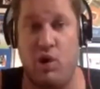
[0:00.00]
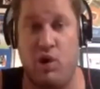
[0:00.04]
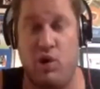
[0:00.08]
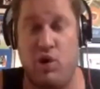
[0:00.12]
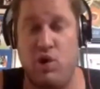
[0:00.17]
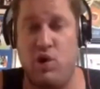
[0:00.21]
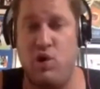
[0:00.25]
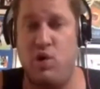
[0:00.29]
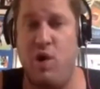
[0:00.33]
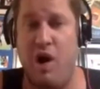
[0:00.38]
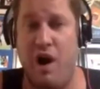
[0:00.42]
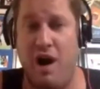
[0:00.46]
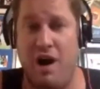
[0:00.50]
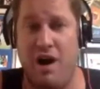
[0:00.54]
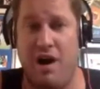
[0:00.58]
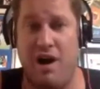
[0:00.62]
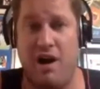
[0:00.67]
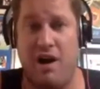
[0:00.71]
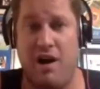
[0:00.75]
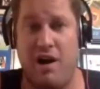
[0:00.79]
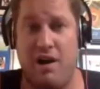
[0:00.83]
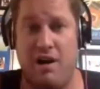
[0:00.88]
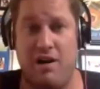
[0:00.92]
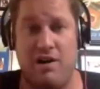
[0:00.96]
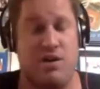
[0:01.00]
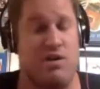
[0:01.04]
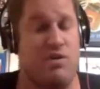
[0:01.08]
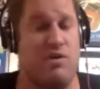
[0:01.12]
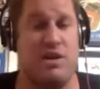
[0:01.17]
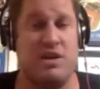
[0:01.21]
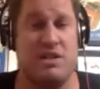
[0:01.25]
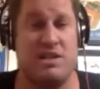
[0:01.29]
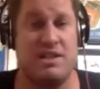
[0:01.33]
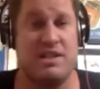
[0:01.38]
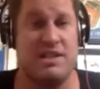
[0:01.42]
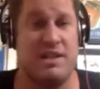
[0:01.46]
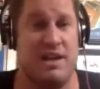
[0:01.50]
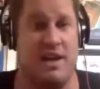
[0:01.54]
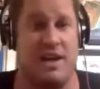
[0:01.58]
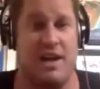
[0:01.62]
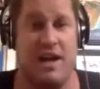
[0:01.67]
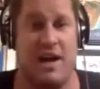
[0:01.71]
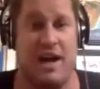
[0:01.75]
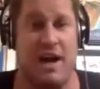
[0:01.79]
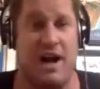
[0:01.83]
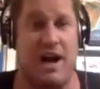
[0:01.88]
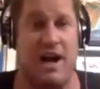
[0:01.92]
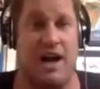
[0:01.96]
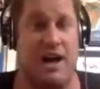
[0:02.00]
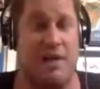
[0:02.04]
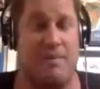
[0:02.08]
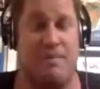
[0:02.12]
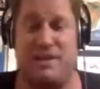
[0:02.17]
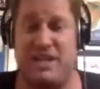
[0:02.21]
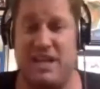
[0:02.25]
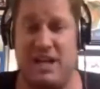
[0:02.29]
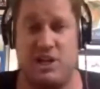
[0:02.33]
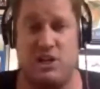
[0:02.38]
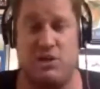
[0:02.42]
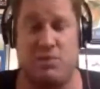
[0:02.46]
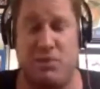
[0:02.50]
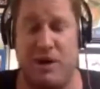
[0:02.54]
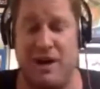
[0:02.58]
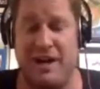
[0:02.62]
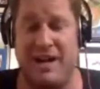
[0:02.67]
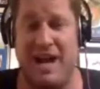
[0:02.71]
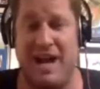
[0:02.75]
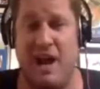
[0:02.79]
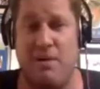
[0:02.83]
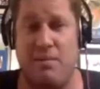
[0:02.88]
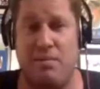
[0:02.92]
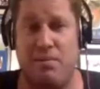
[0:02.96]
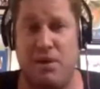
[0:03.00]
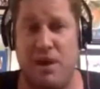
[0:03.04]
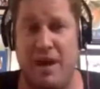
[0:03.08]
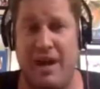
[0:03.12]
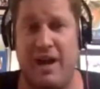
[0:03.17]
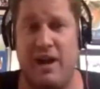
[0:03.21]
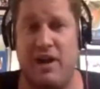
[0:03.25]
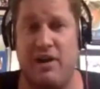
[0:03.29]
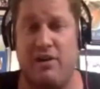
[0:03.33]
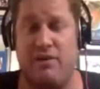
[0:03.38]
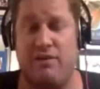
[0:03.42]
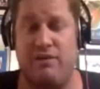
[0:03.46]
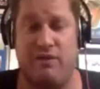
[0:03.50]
Who are who is a potential breakout player